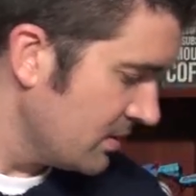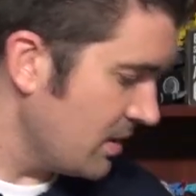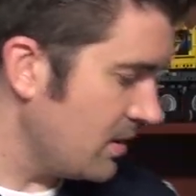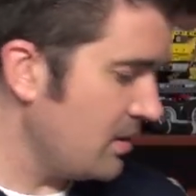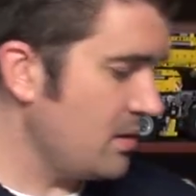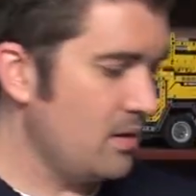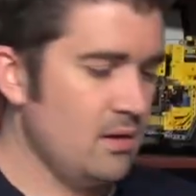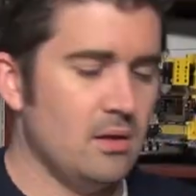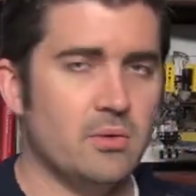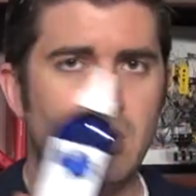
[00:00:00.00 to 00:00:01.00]

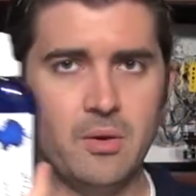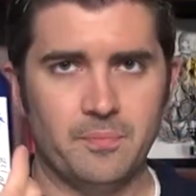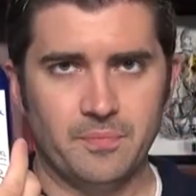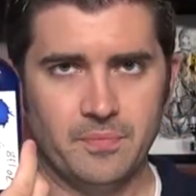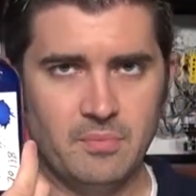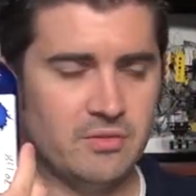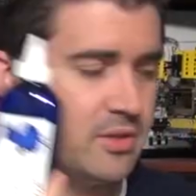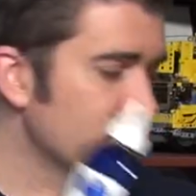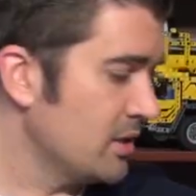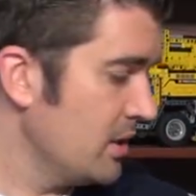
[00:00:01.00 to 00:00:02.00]
Hey, there we go pen
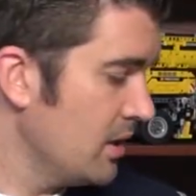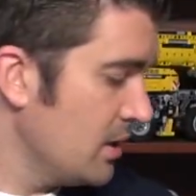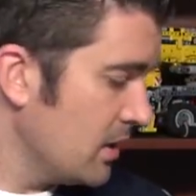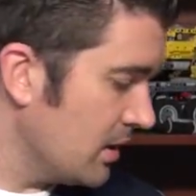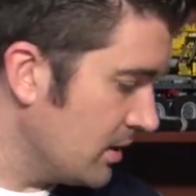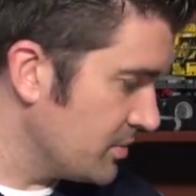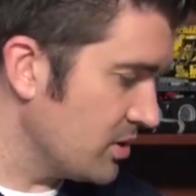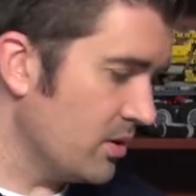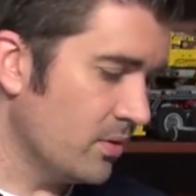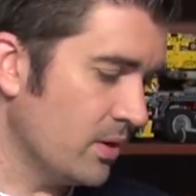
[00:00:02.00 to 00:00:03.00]
flush. Um,
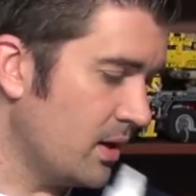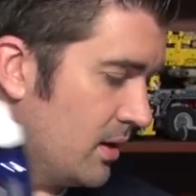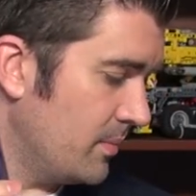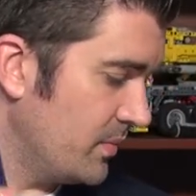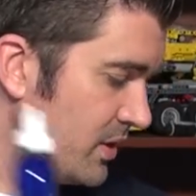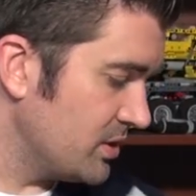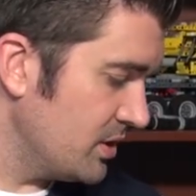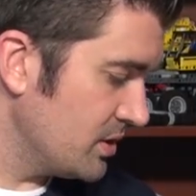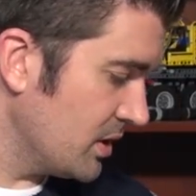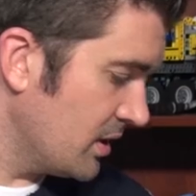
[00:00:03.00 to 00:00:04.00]
so um, this
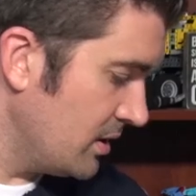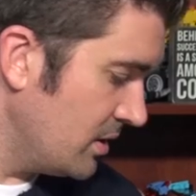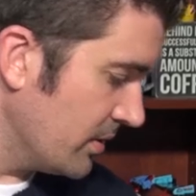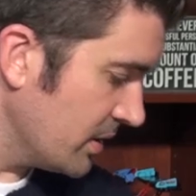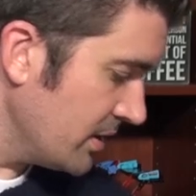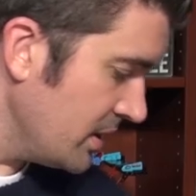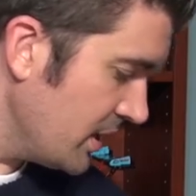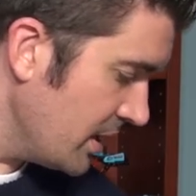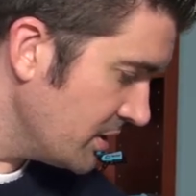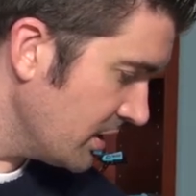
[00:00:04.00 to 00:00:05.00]
is you know a
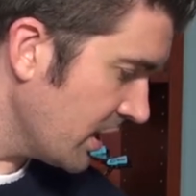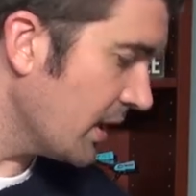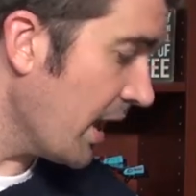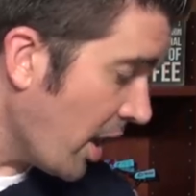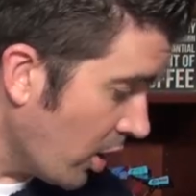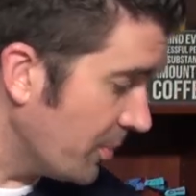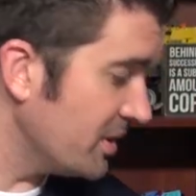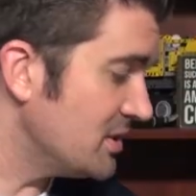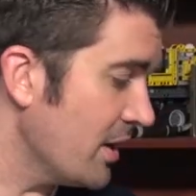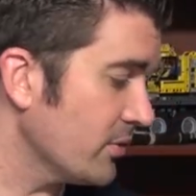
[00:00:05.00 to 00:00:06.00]
cleaning agent that can help.
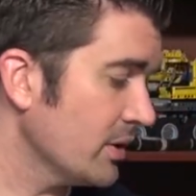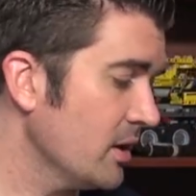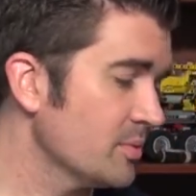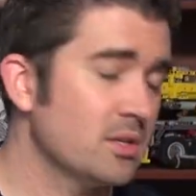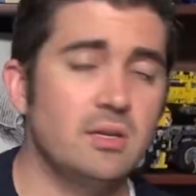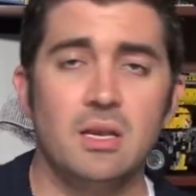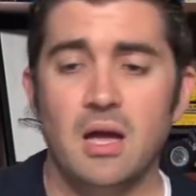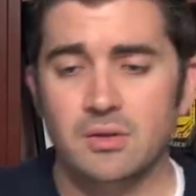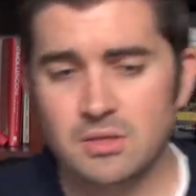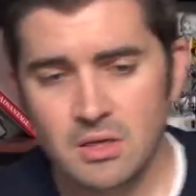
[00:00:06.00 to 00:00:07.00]
It definitely helps clean
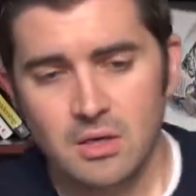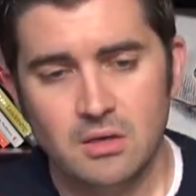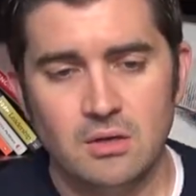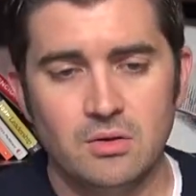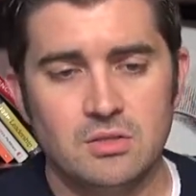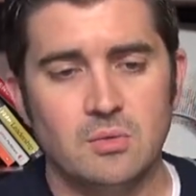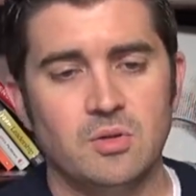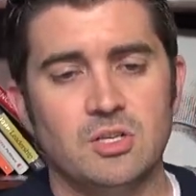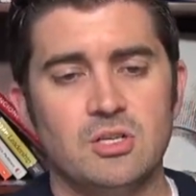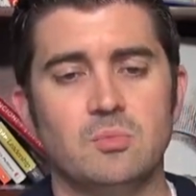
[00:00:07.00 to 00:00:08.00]
out you know some
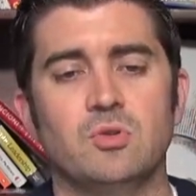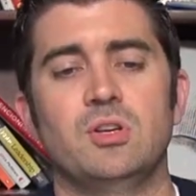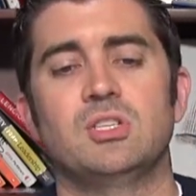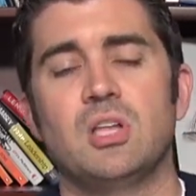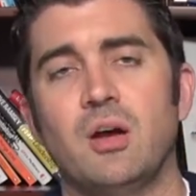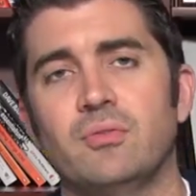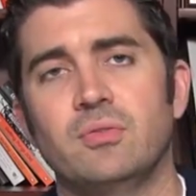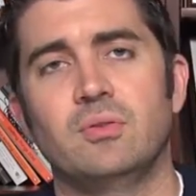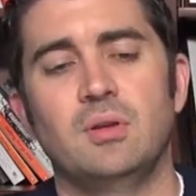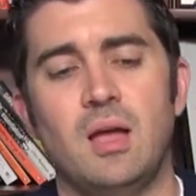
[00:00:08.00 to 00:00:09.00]
of the shimmery
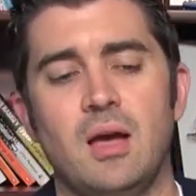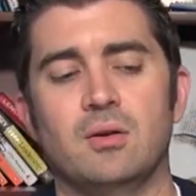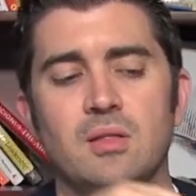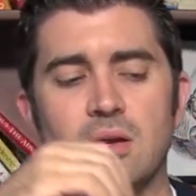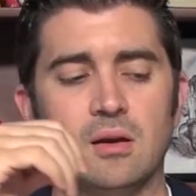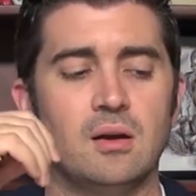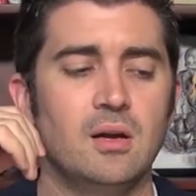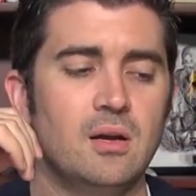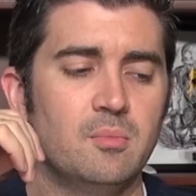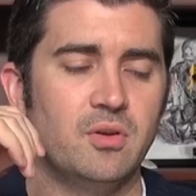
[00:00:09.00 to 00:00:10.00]
stuff out of there.
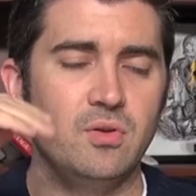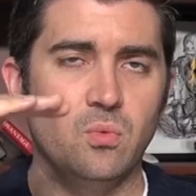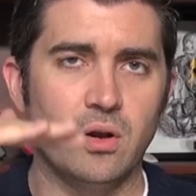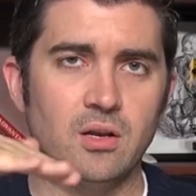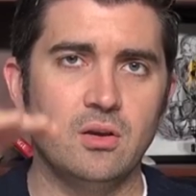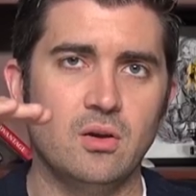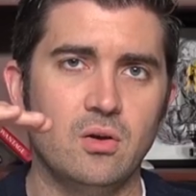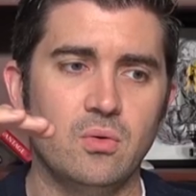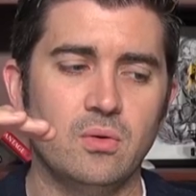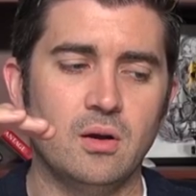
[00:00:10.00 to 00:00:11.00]
But if you want to
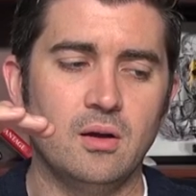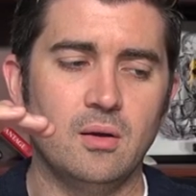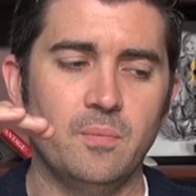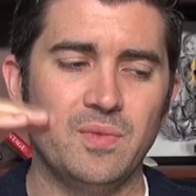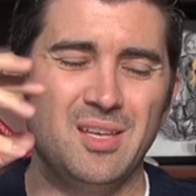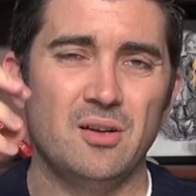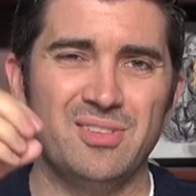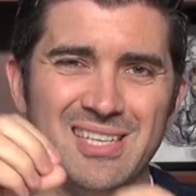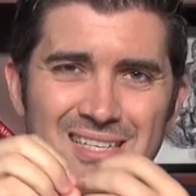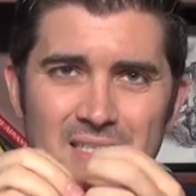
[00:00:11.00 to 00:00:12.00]
go, um, you know, if
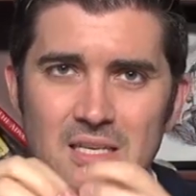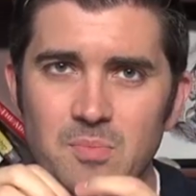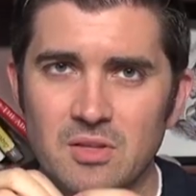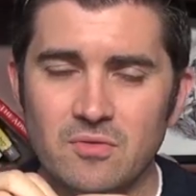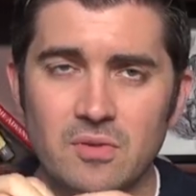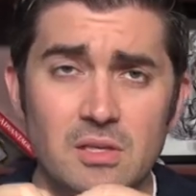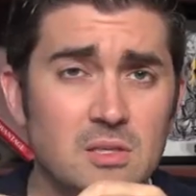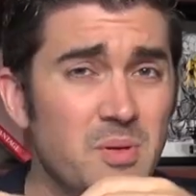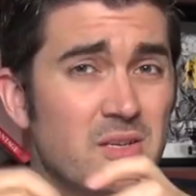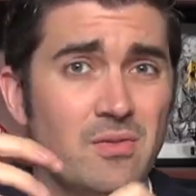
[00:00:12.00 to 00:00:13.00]
it's like deep in the feeds,
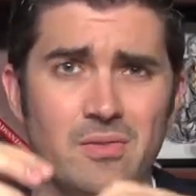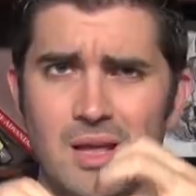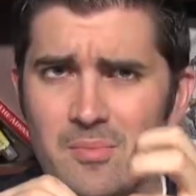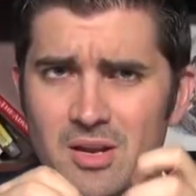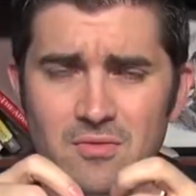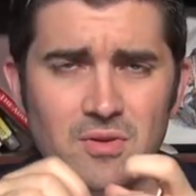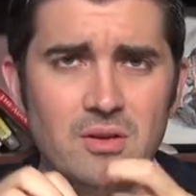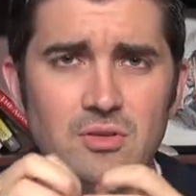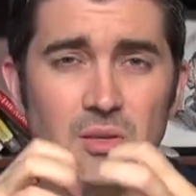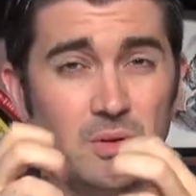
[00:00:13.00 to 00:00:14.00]
especially if you have an ebonite
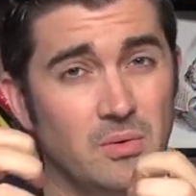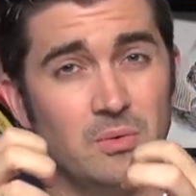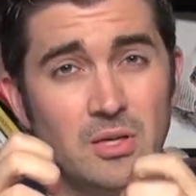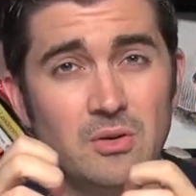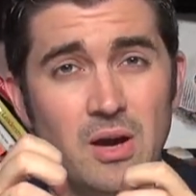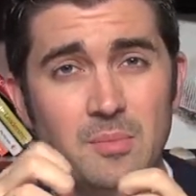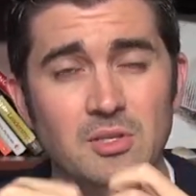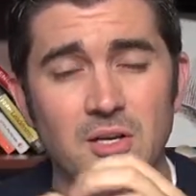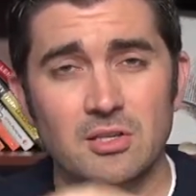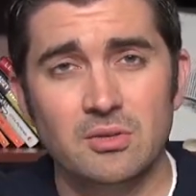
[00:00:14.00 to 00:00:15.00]
feed or something where it really
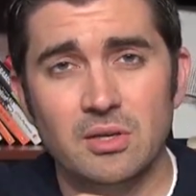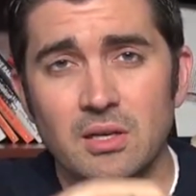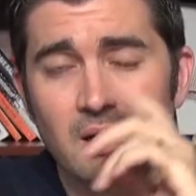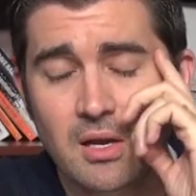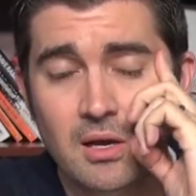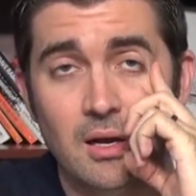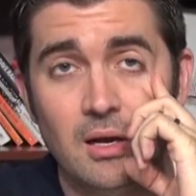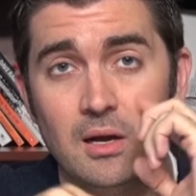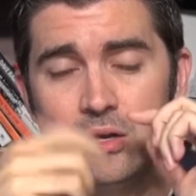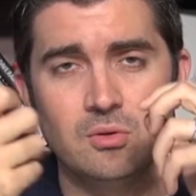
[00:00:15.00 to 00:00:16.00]
grabs onto it,
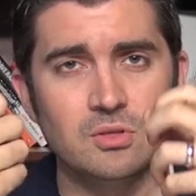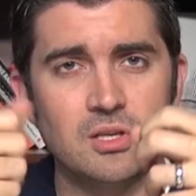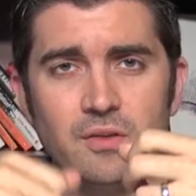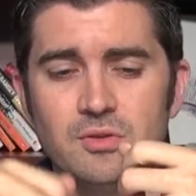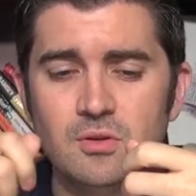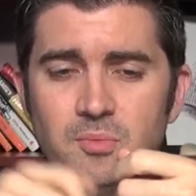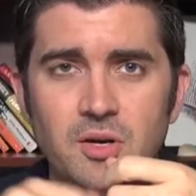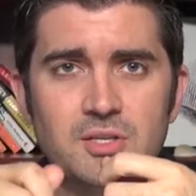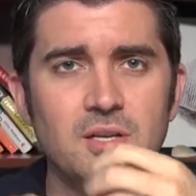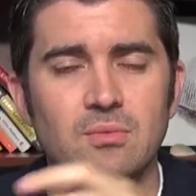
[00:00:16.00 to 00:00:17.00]
uh, an old soft
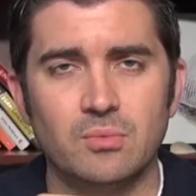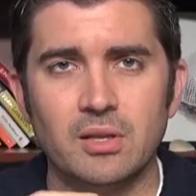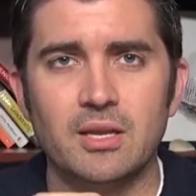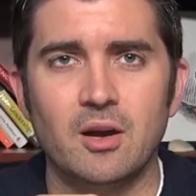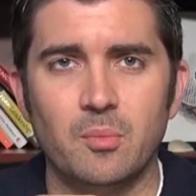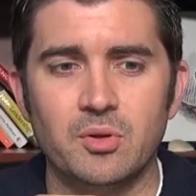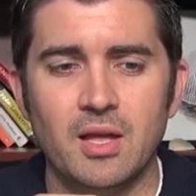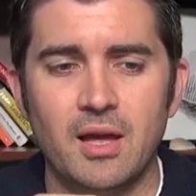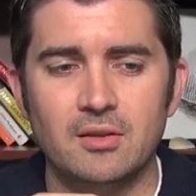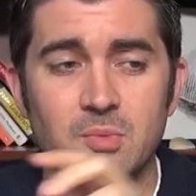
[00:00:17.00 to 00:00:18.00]
toothbrush can really help with
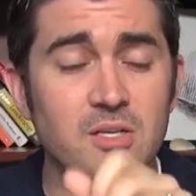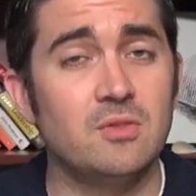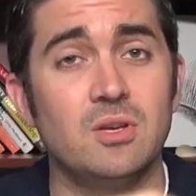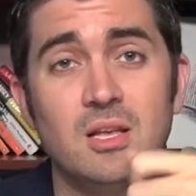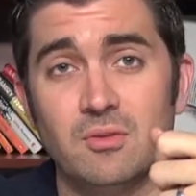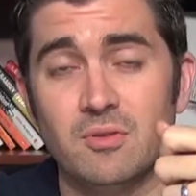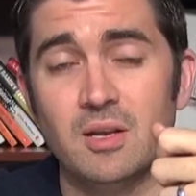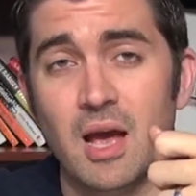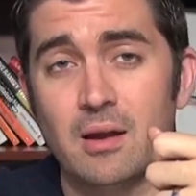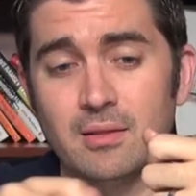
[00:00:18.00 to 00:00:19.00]
that, especially if you can get the
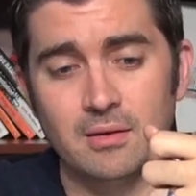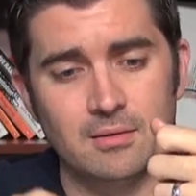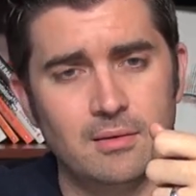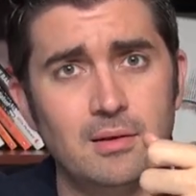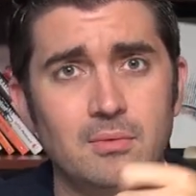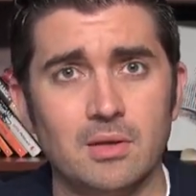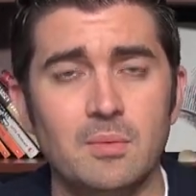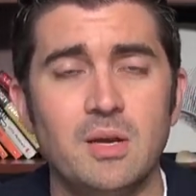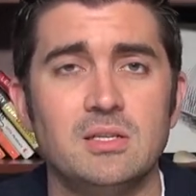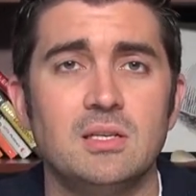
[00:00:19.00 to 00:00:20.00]
feed out of there, and then it
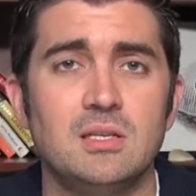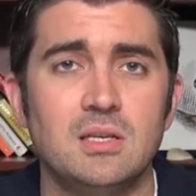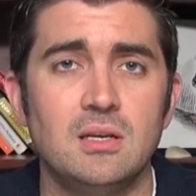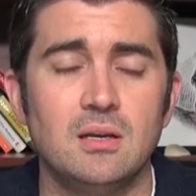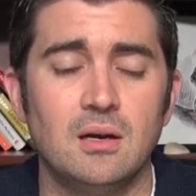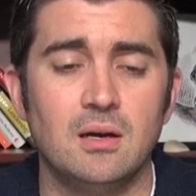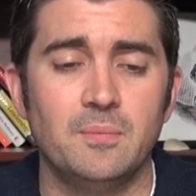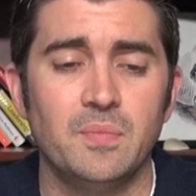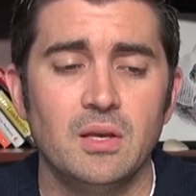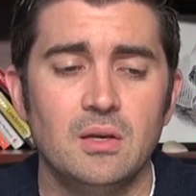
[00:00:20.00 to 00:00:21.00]
really makes it easy.
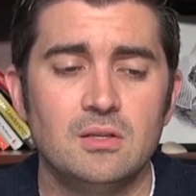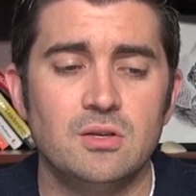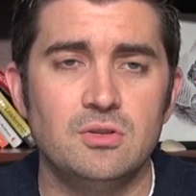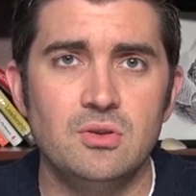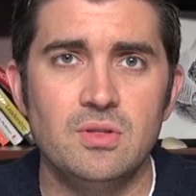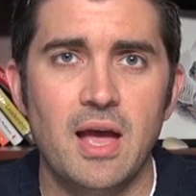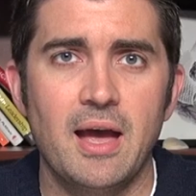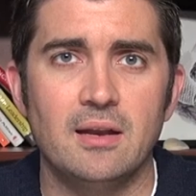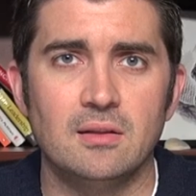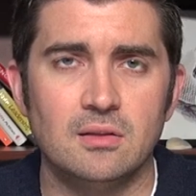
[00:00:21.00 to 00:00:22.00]
Um, so do
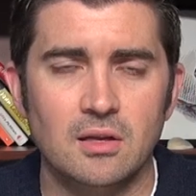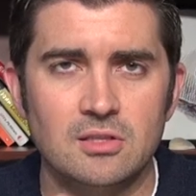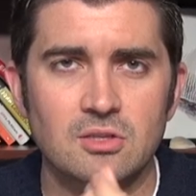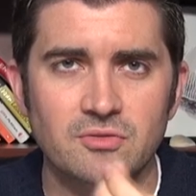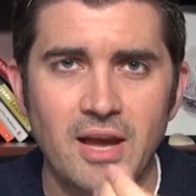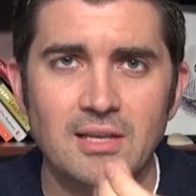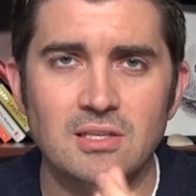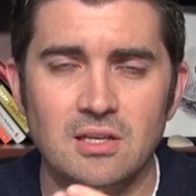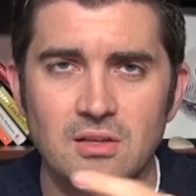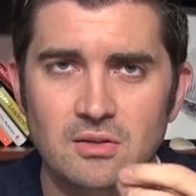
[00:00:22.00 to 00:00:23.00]
that. A, a
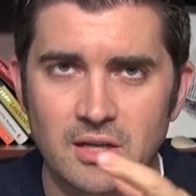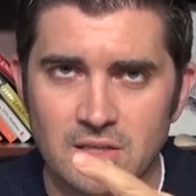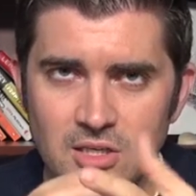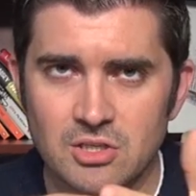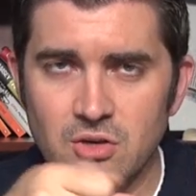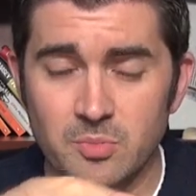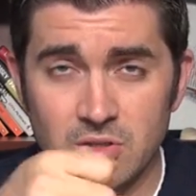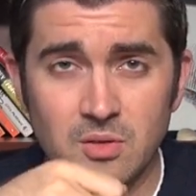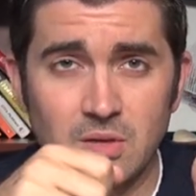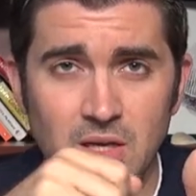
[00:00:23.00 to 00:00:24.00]
surfactant in there like dish soap
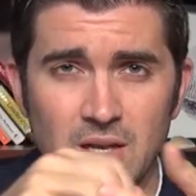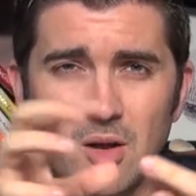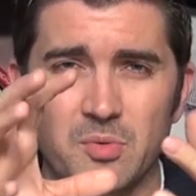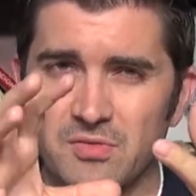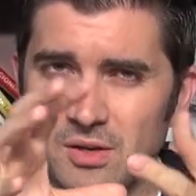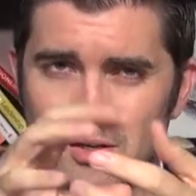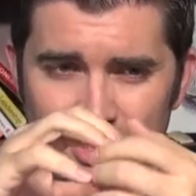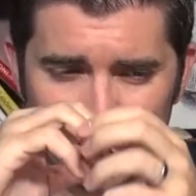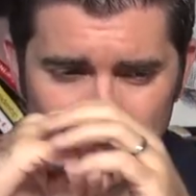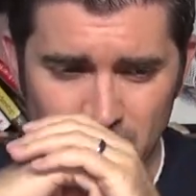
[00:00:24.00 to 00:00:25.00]
or something can help. It's very
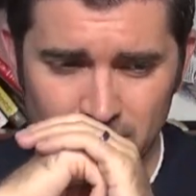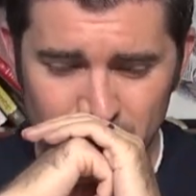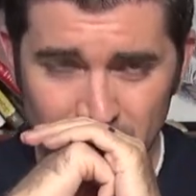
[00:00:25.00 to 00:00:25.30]
gentle